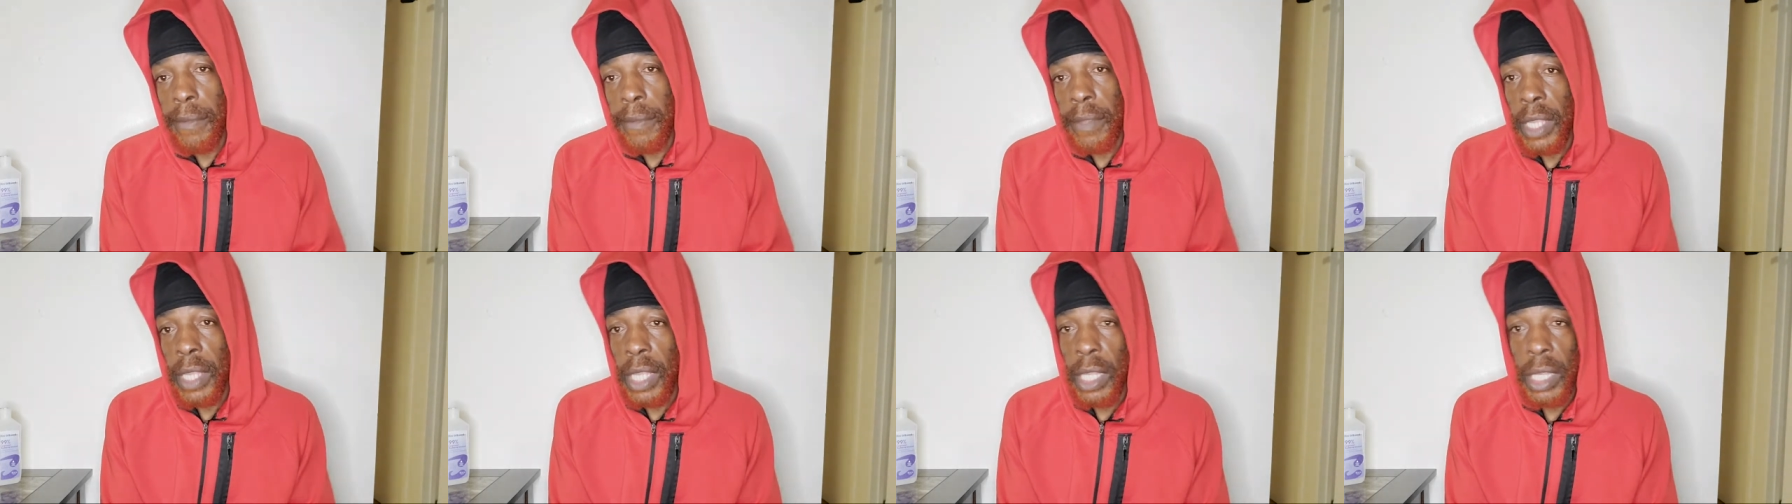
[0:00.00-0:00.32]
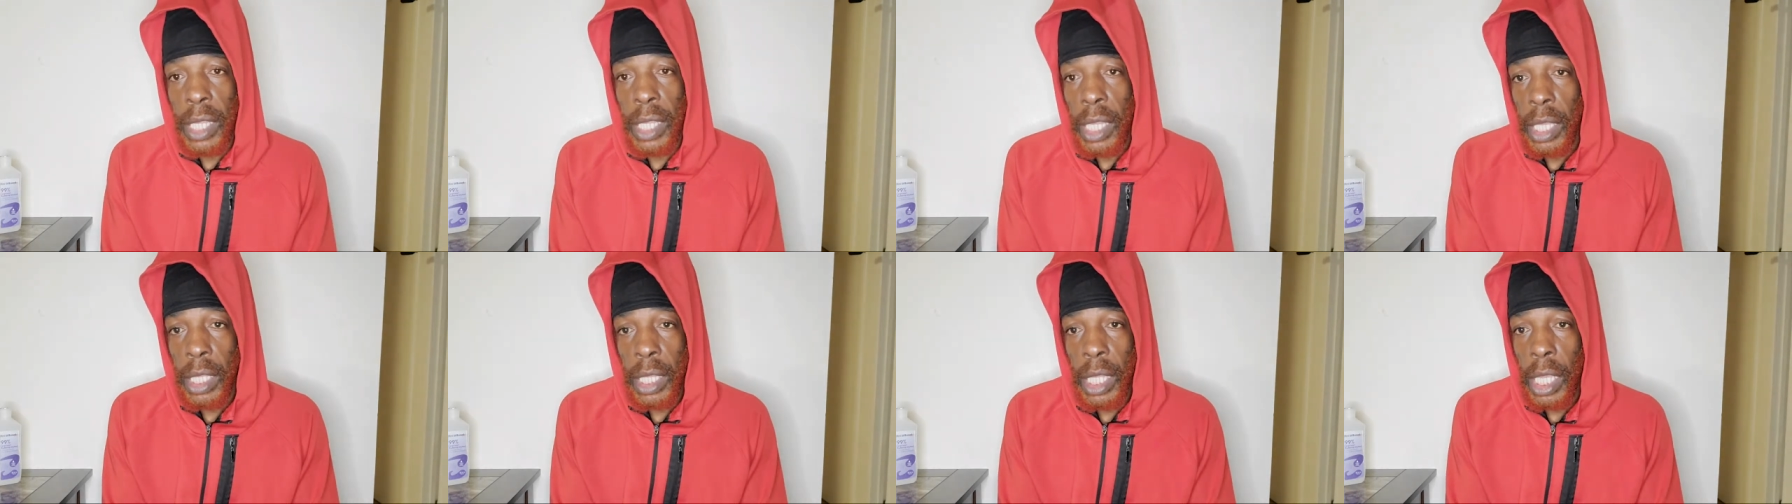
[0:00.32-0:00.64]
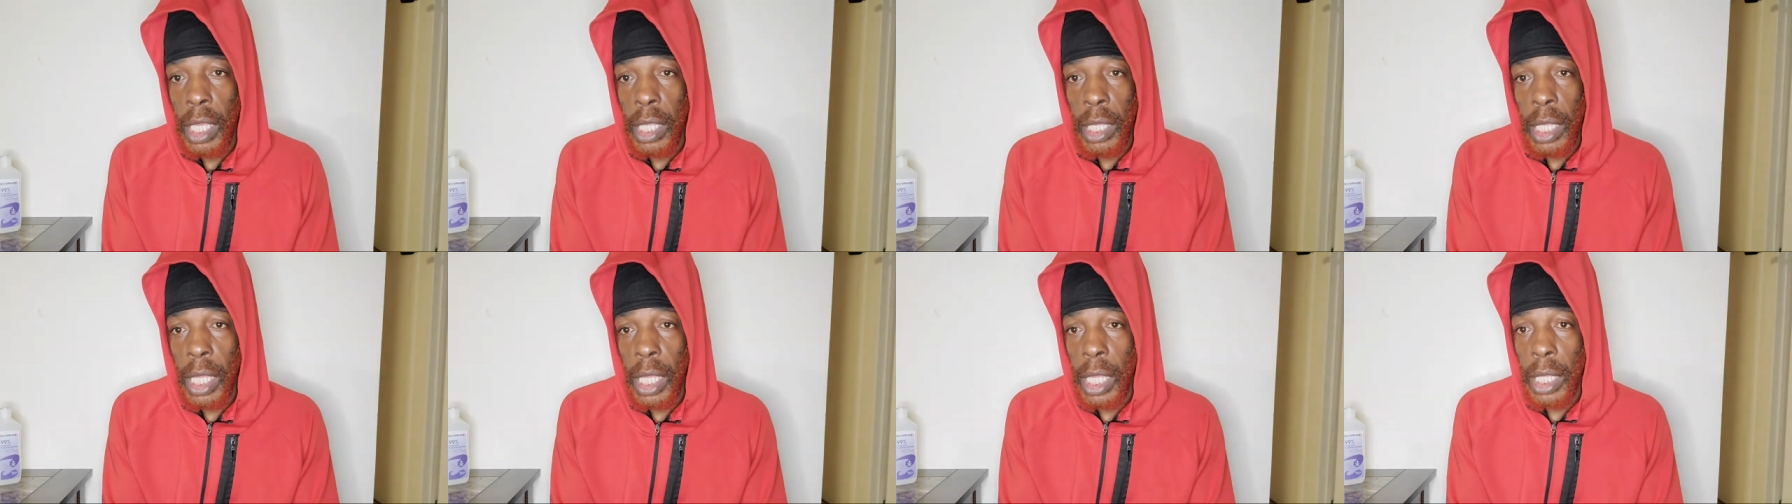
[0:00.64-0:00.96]

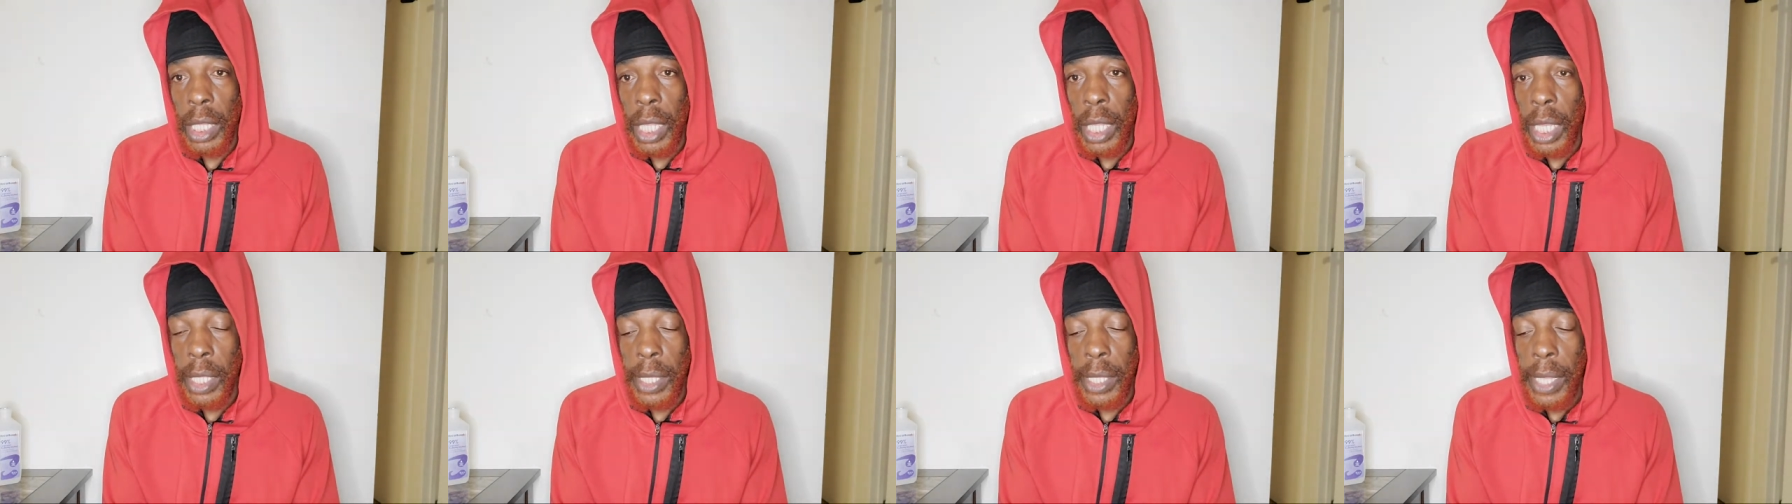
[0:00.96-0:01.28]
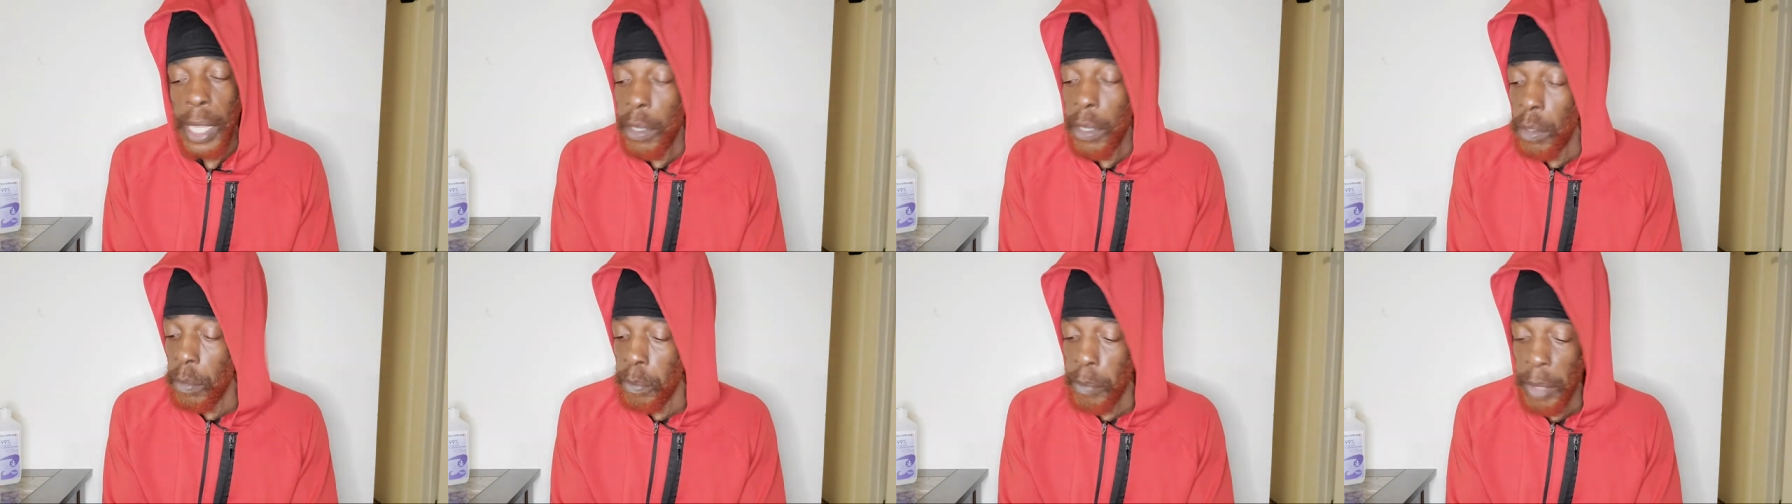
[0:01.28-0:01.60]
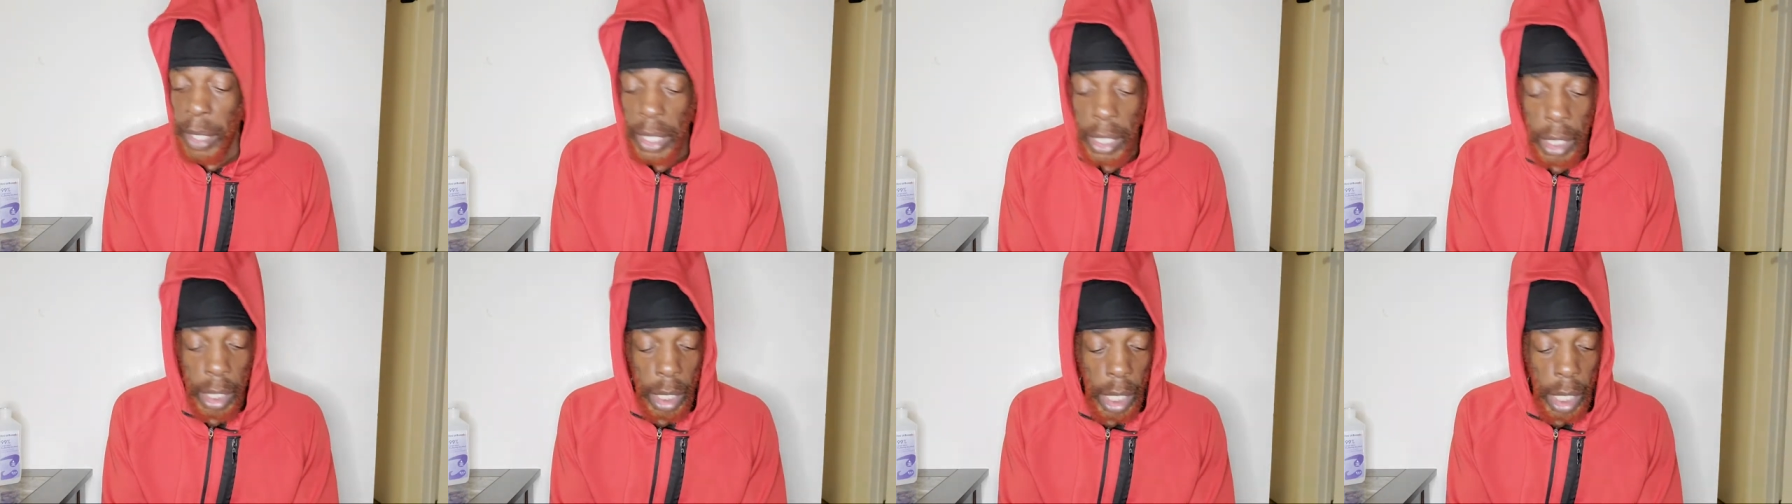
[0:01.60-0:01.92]
They could
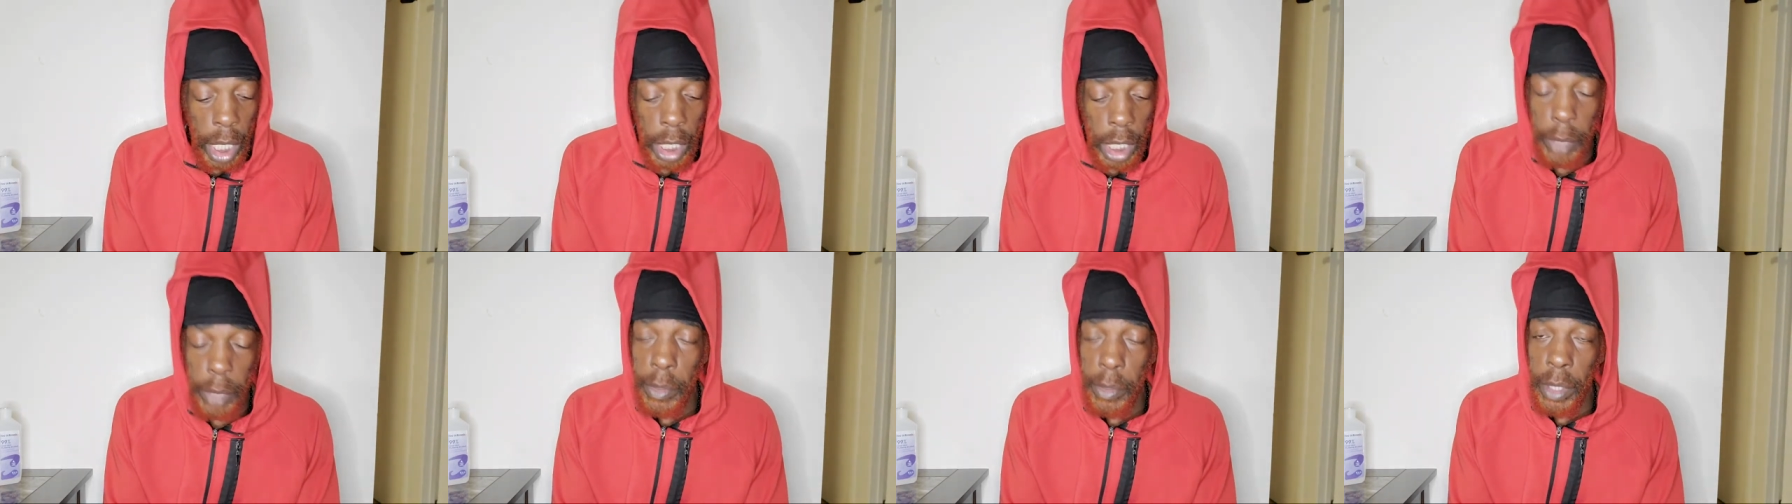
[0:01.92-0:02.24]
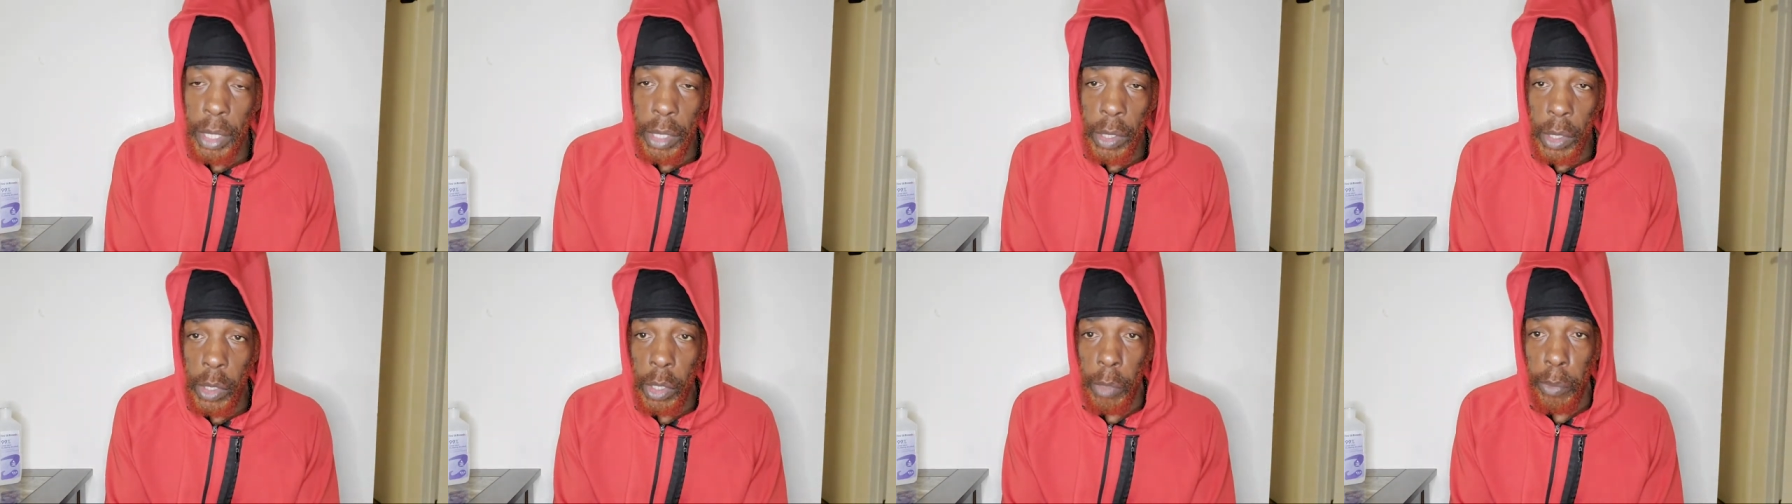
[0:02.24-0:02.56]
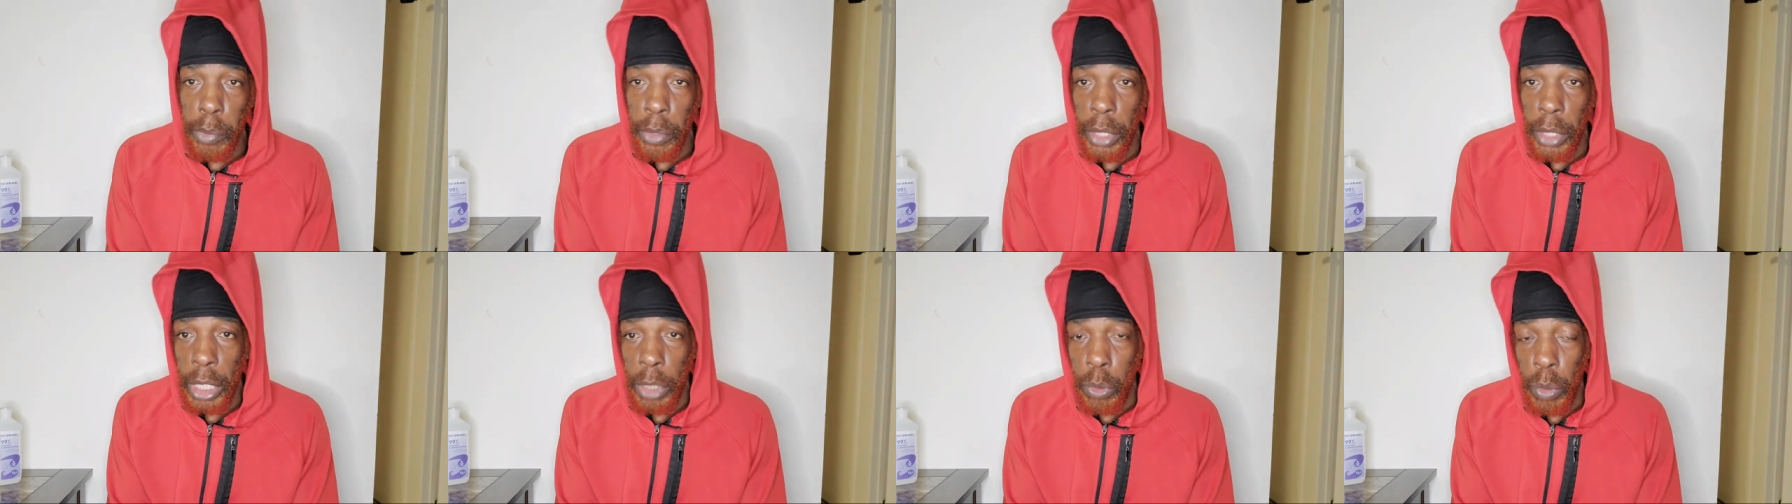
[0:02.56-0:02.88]
make an animal
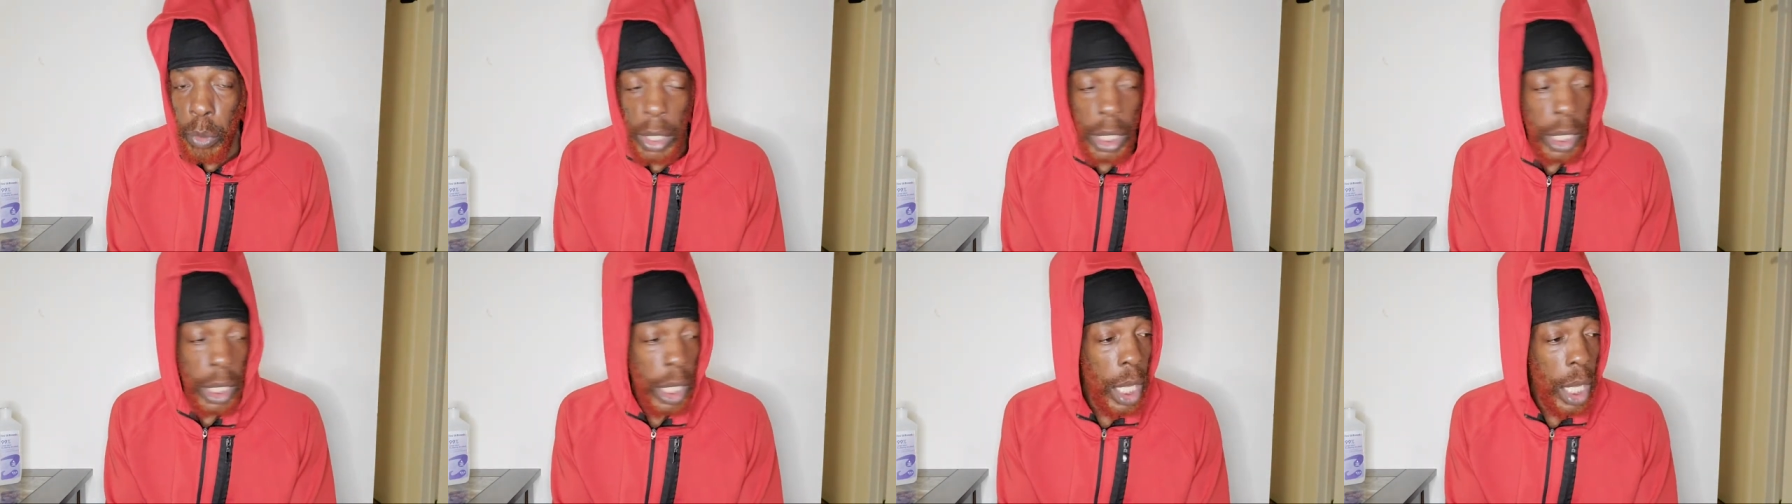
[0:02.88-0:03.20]
disappear quick.